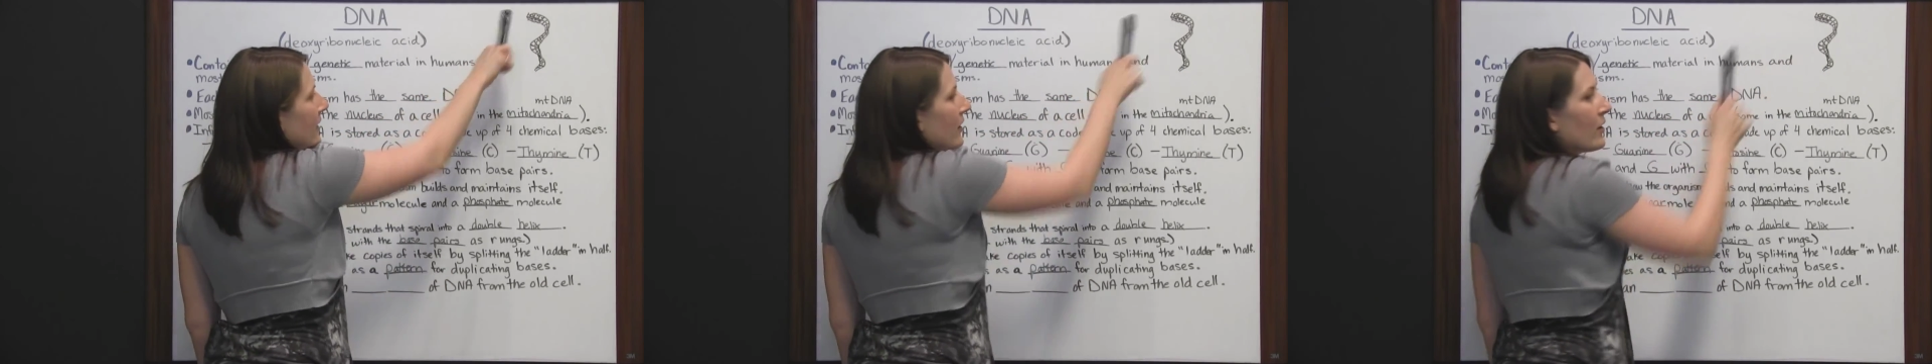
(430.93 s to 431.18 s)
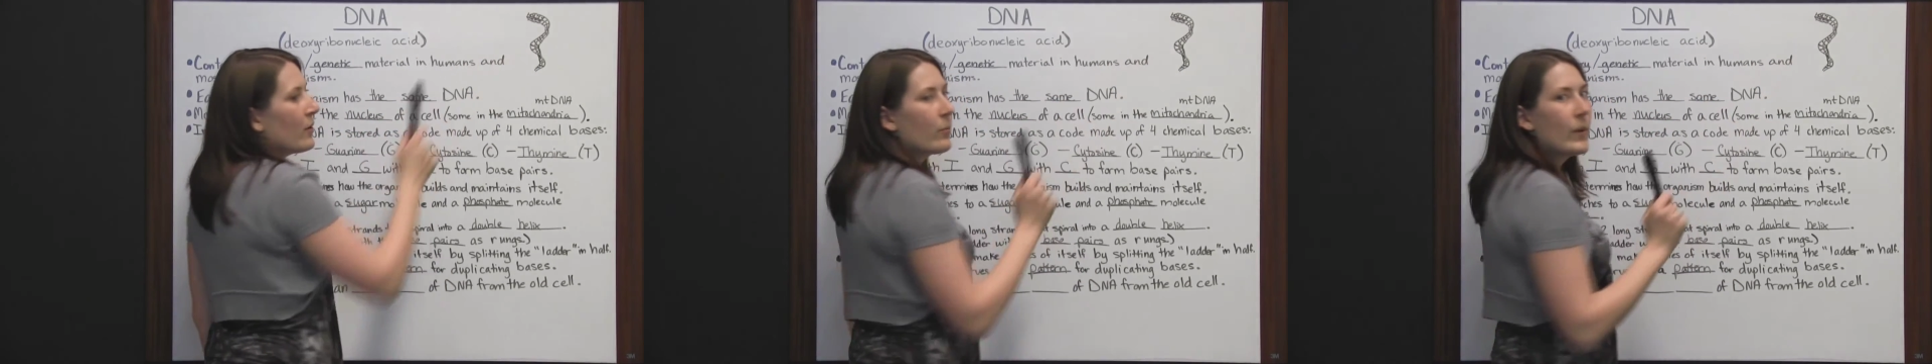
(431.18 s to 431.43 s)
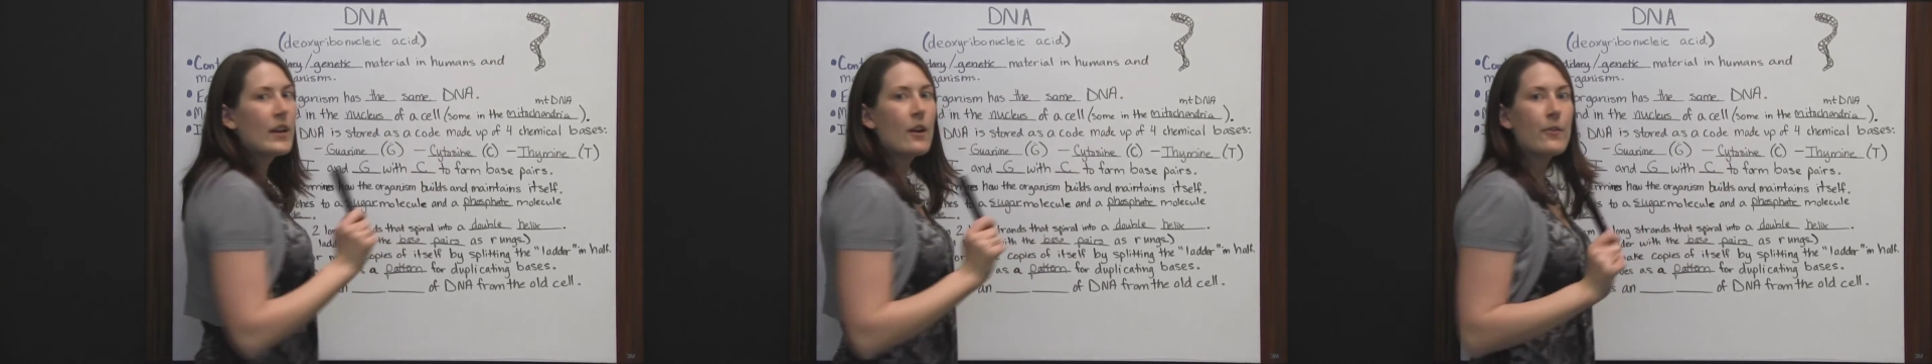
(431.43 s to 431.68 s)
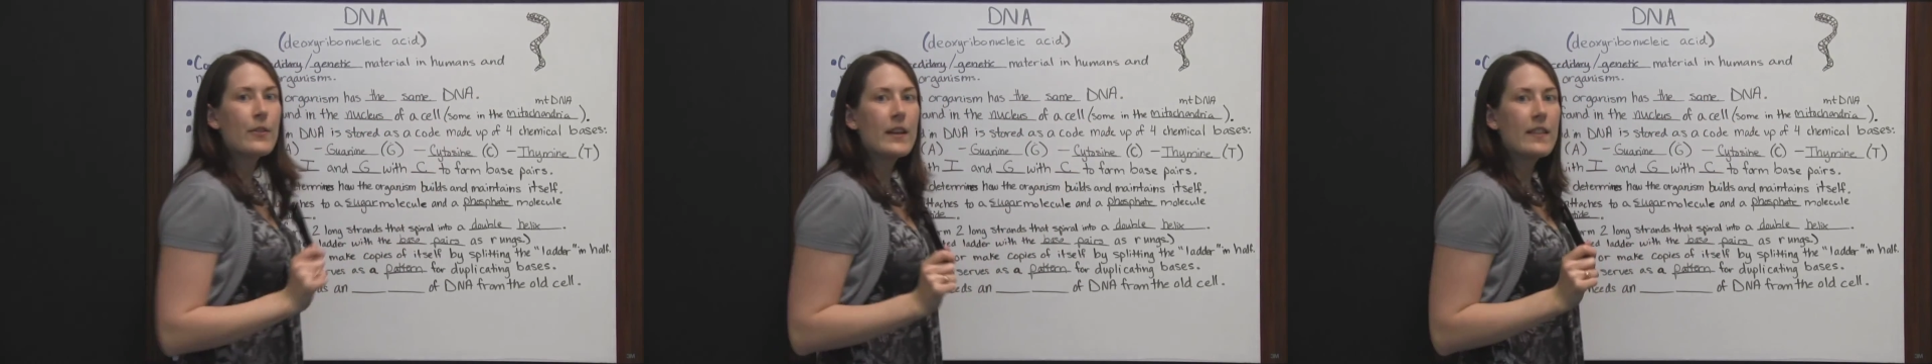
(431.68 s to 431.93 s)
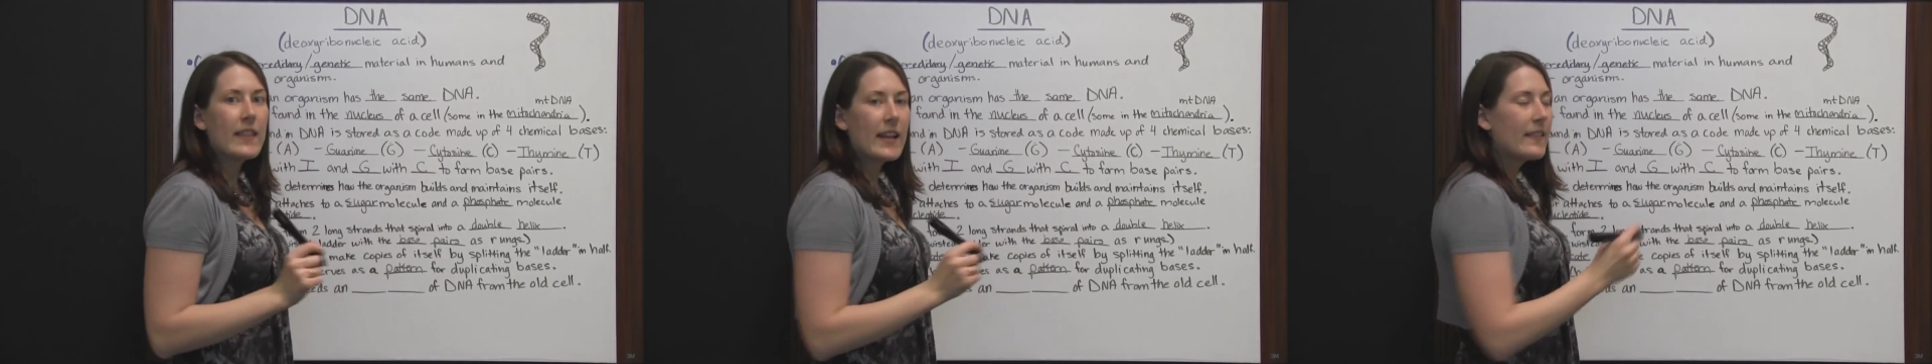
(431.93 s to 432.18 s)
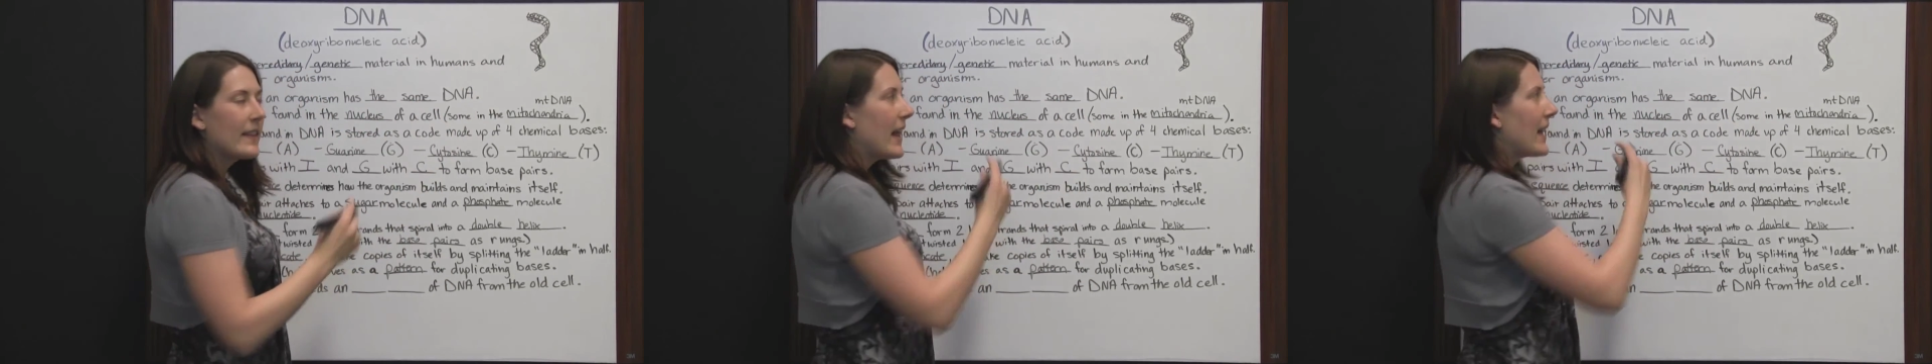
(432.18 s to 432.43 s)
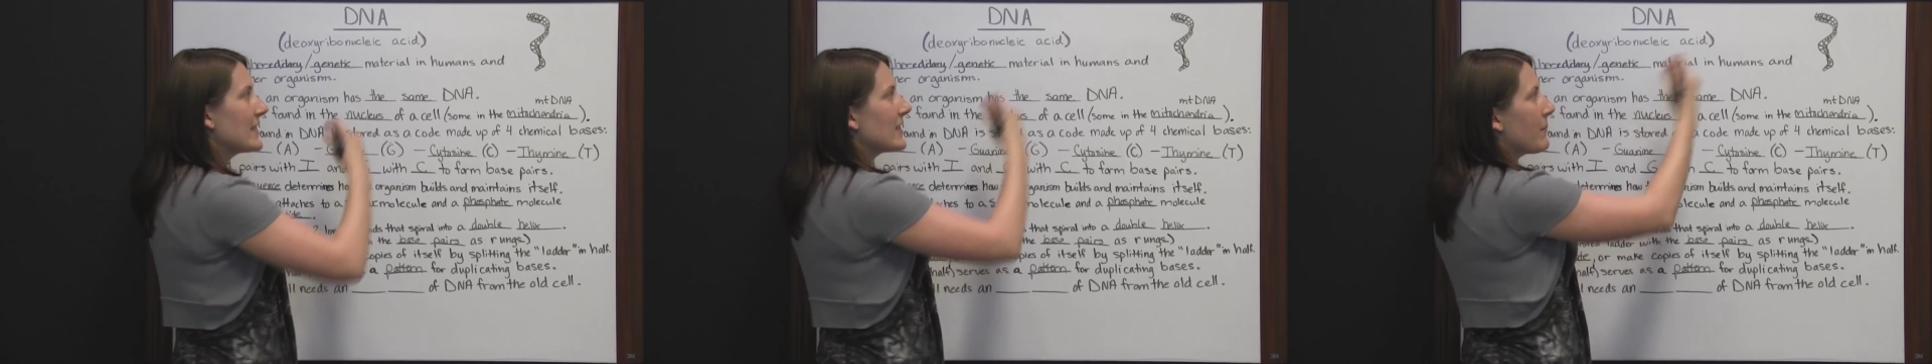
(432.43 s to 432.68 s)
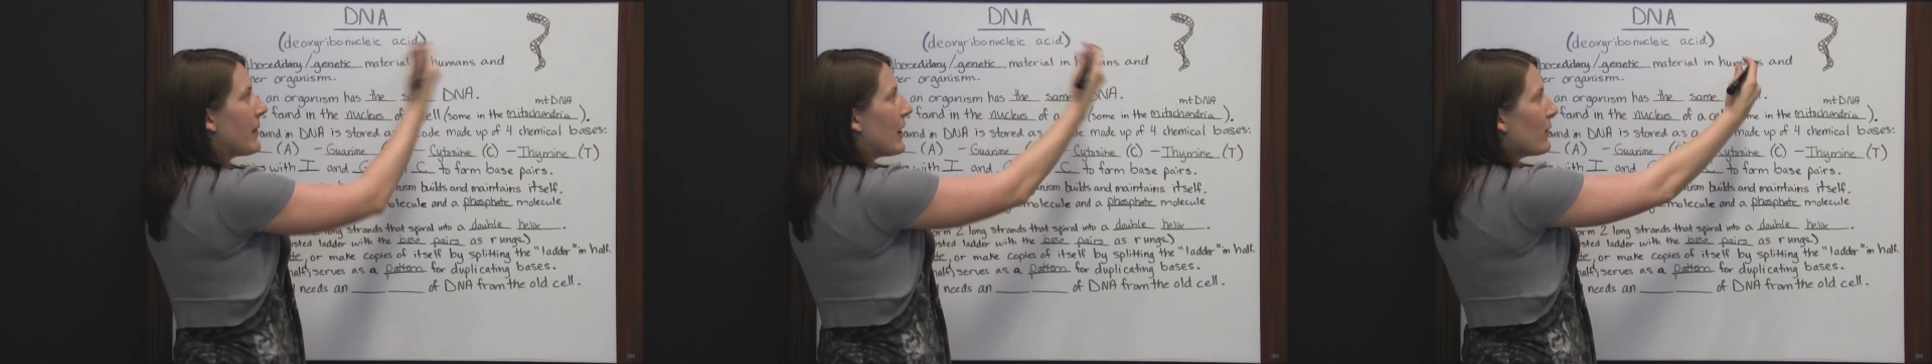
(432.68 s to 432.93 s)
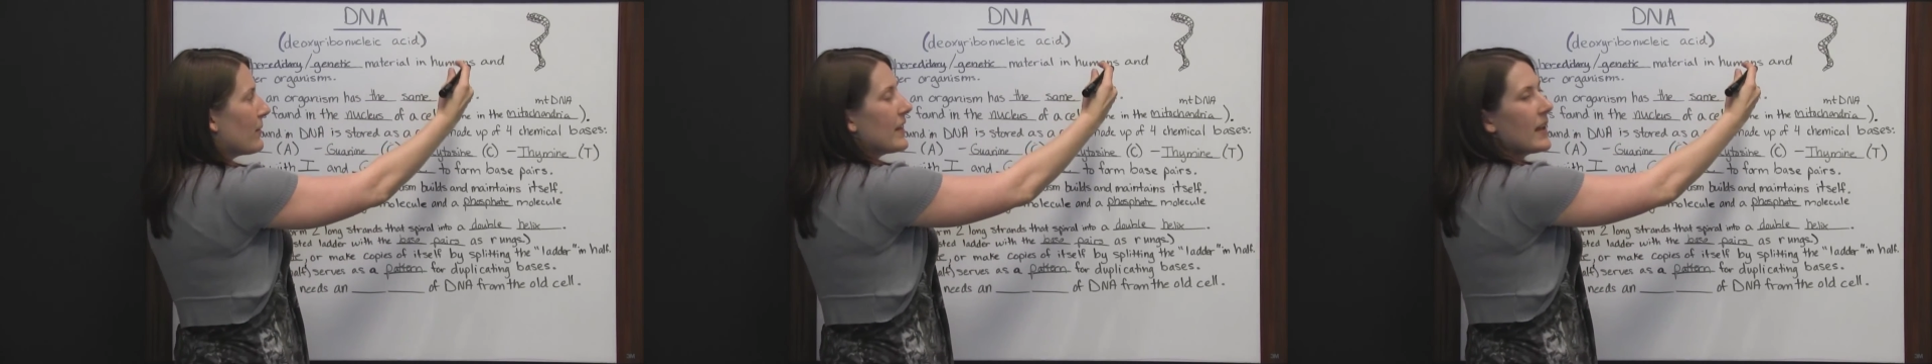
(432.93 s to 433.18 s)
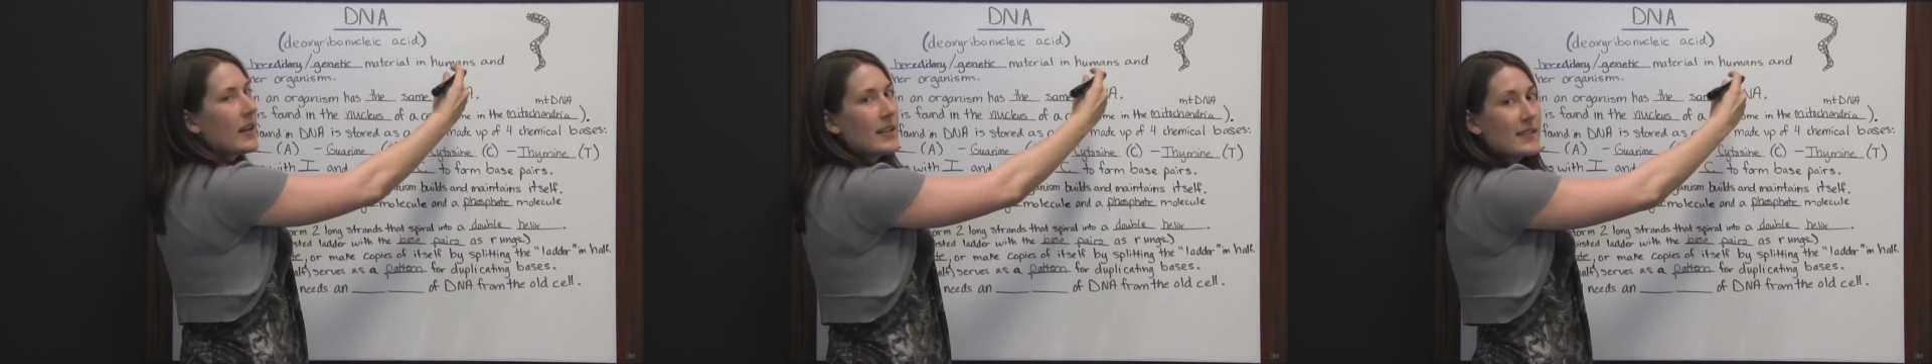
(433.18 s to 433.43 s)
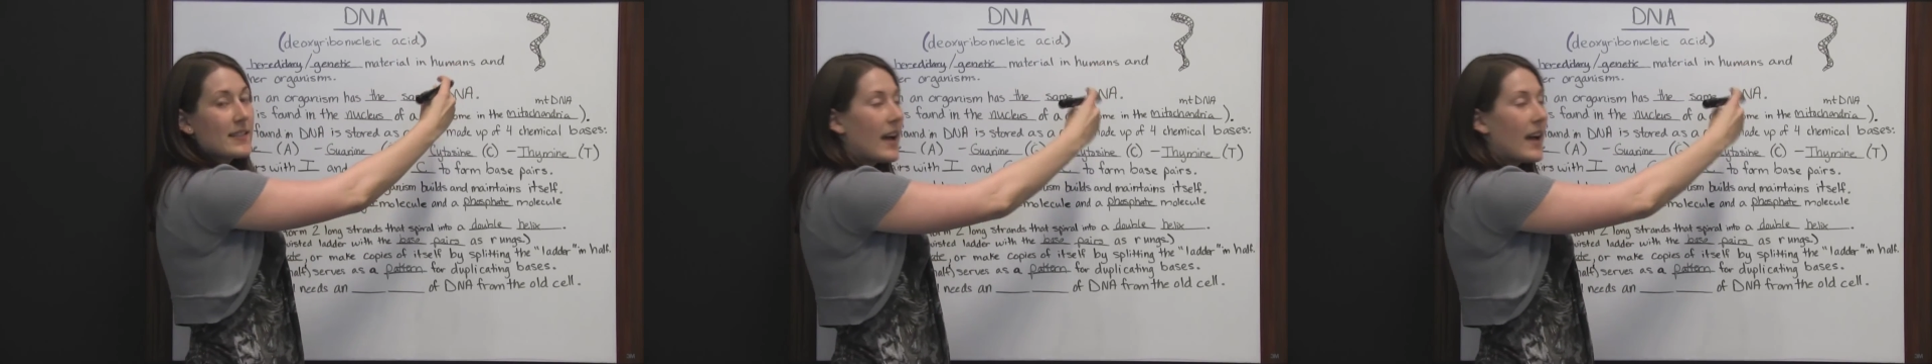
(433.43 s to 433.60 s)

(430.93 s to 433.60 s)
here, we know the thing that has to pair with it is